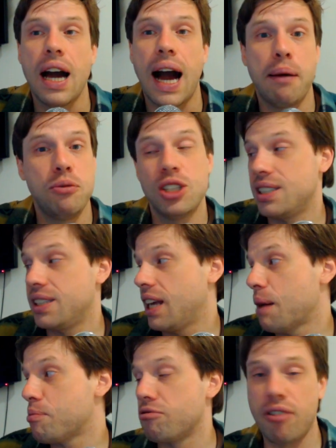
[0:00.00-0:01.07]
I'm just
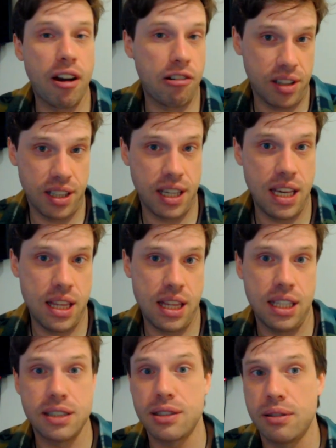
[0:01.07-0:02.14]
temporarily in
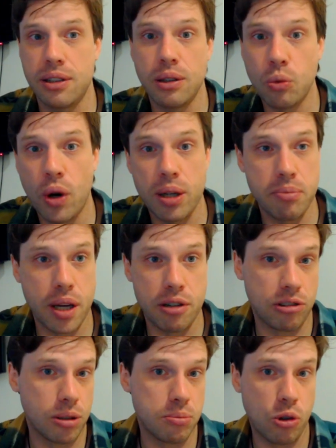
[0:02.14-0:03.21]
this little one
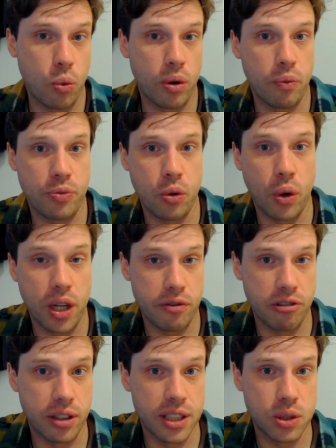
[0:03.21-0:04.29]
bedroom or
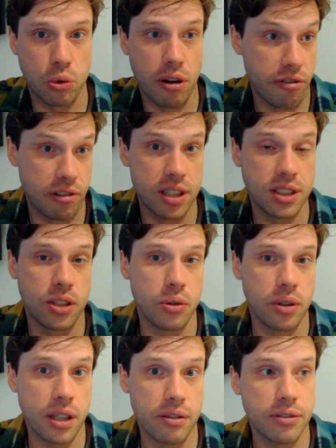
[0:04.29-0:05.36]
whatever it is, wherever it is that you
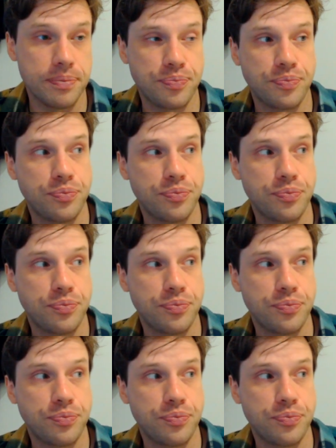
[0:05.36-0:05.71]
live.